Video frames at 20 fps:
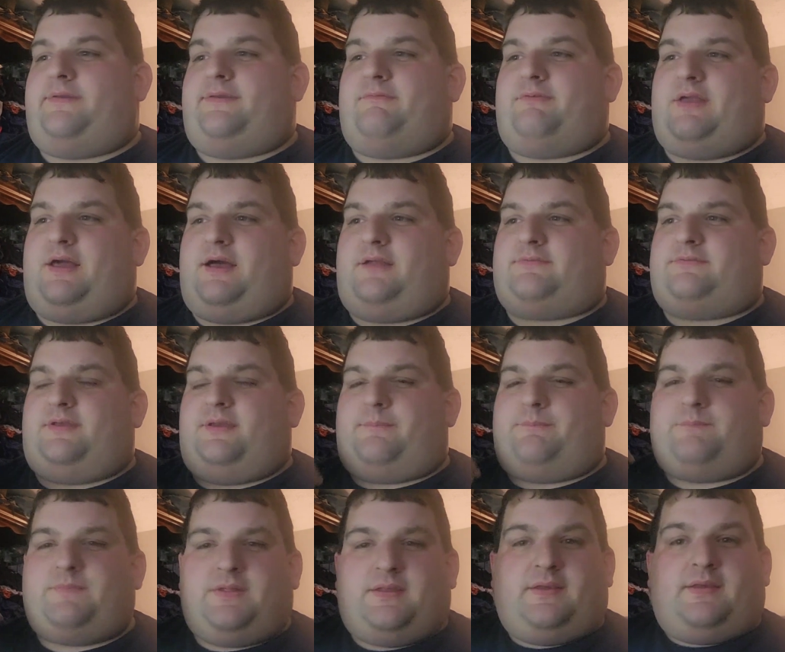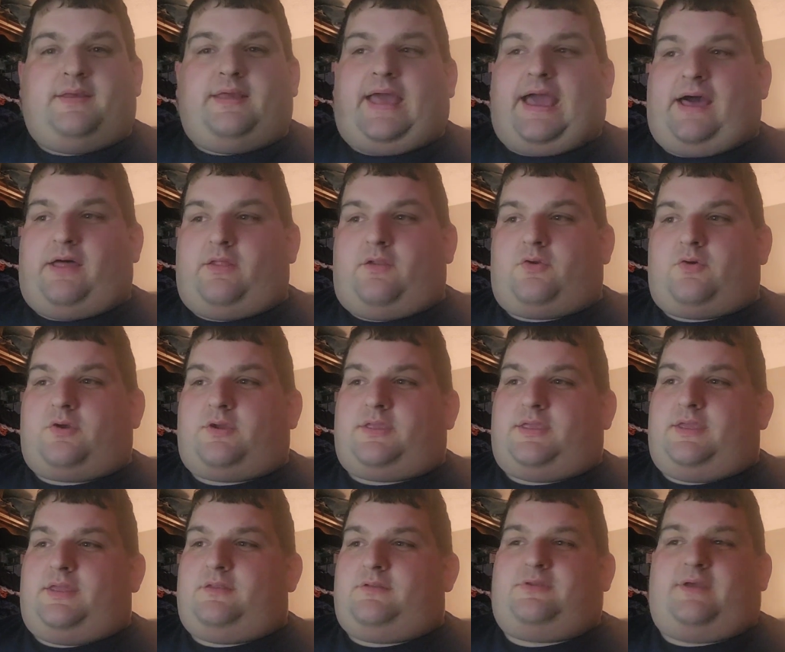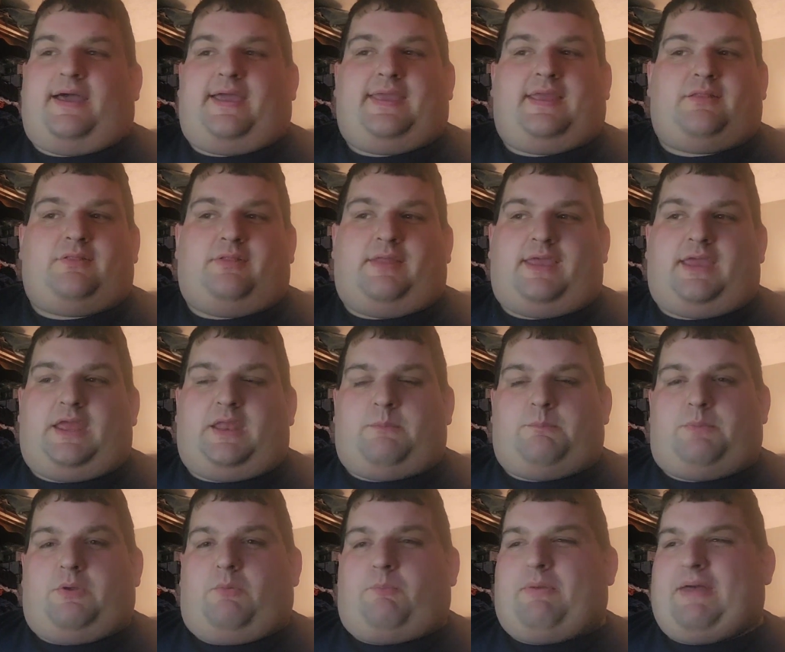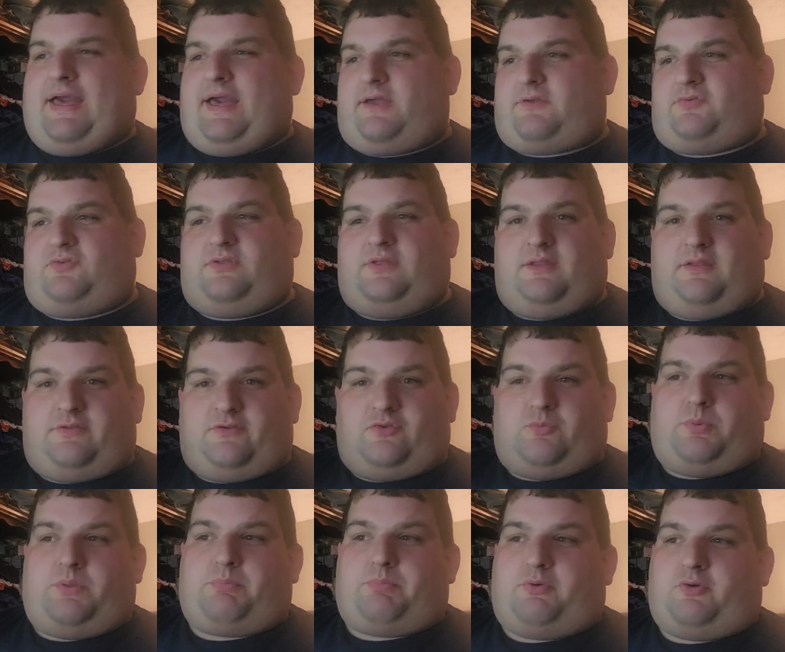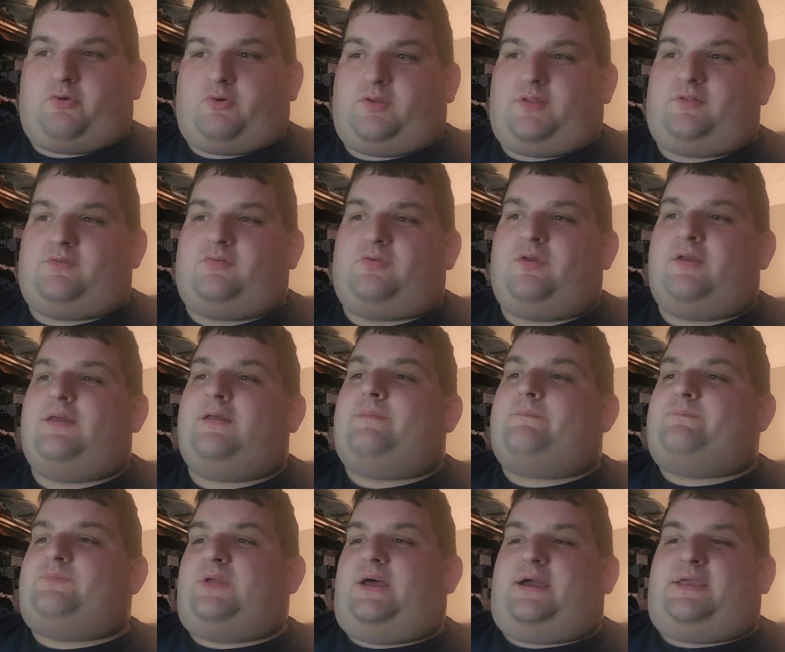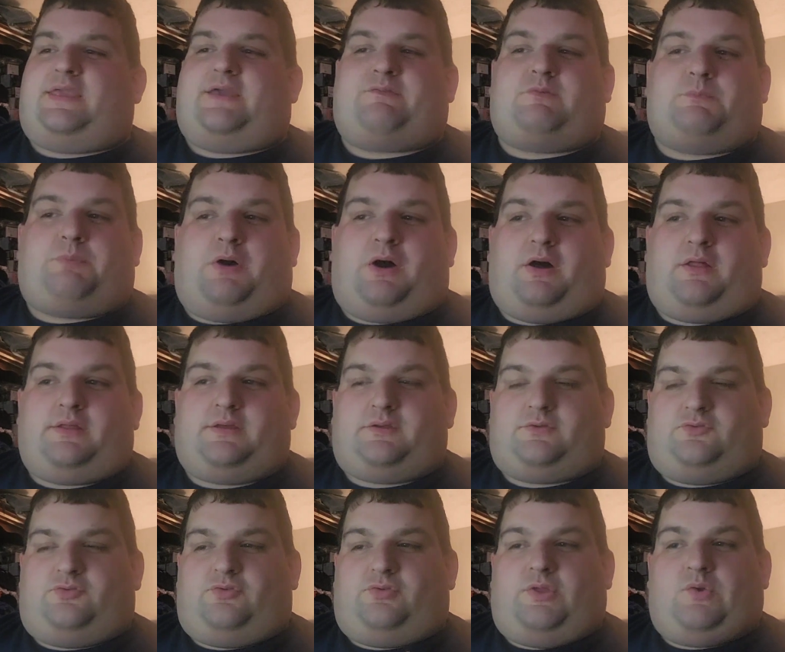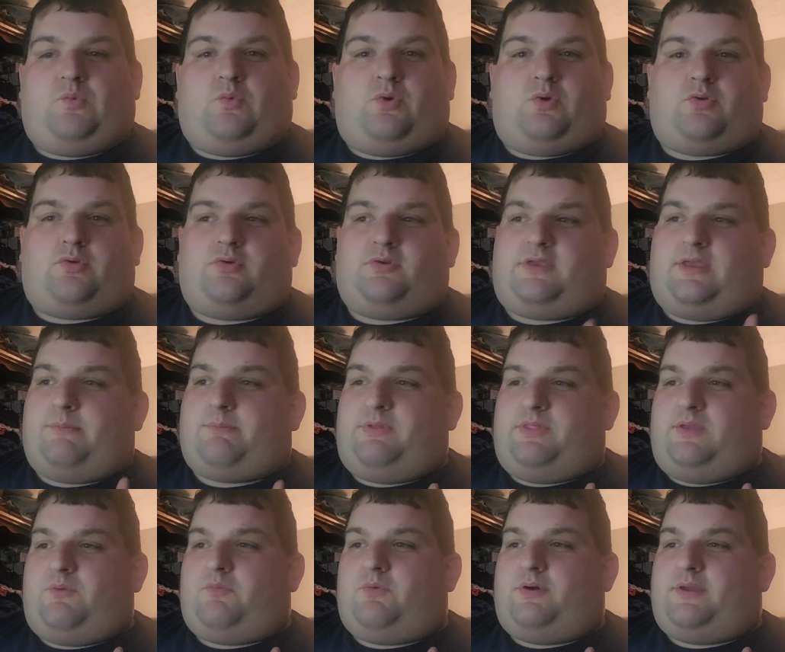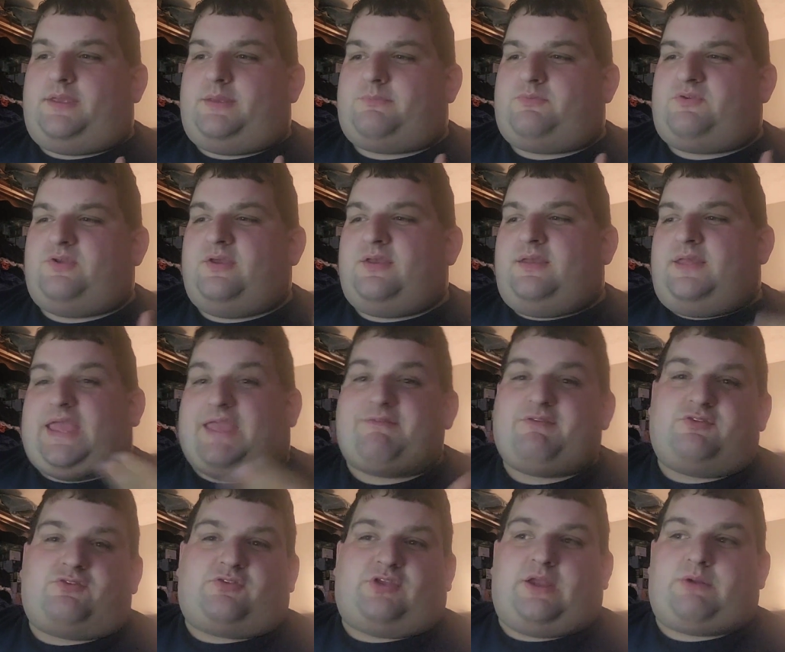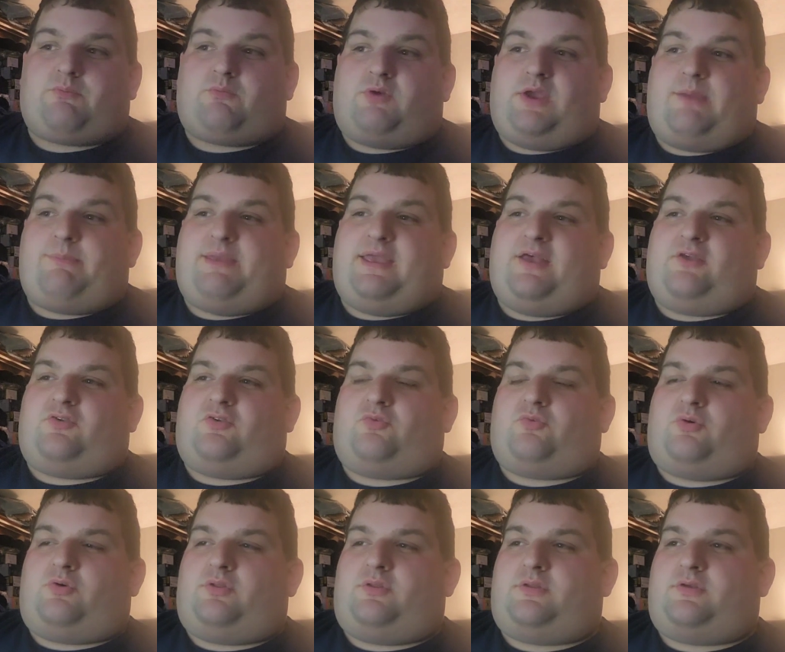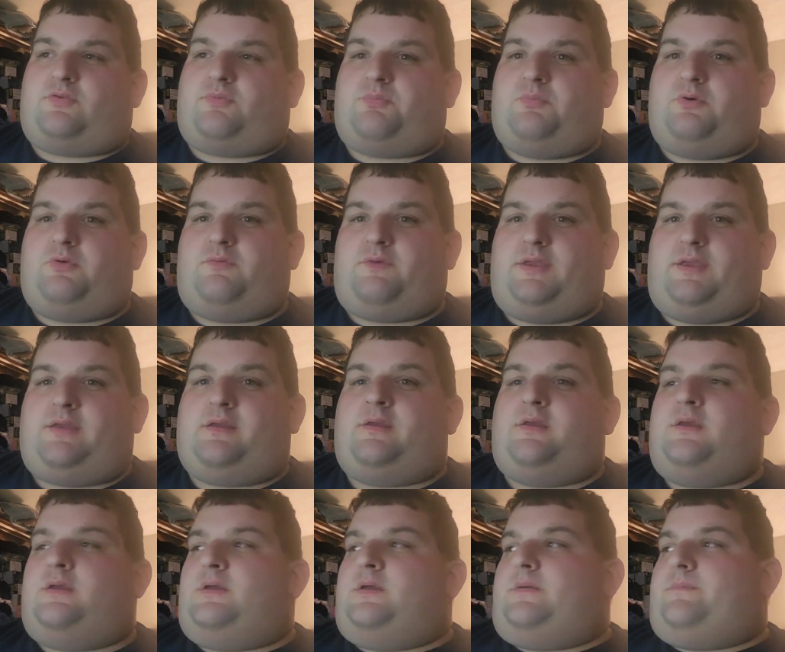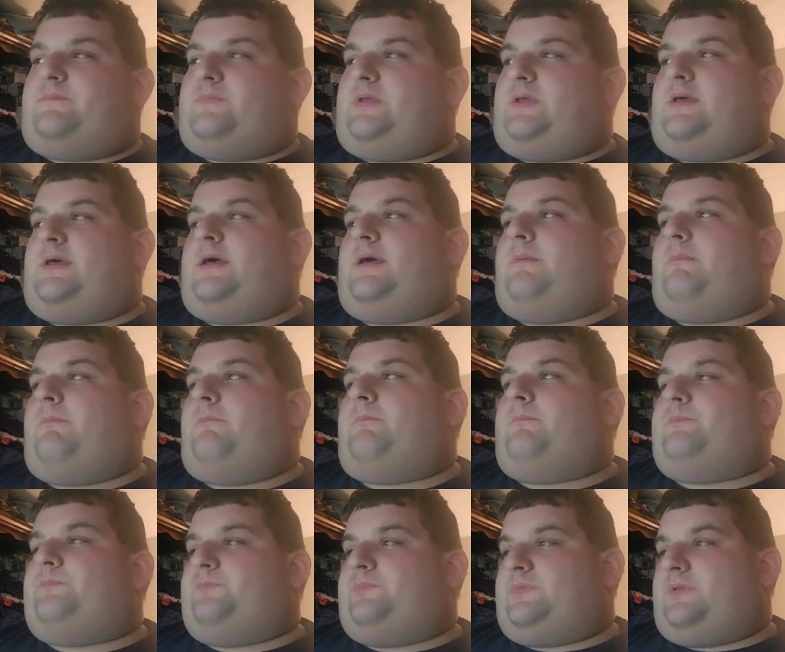You've got um, Alan Arkin, Diane Lane, Bill Paxton, Elizabeth Perkins, uh, Kevin Pollak, Julie Warner, Kimberly Williams, even Sam Raimi has a role in this movie. Um,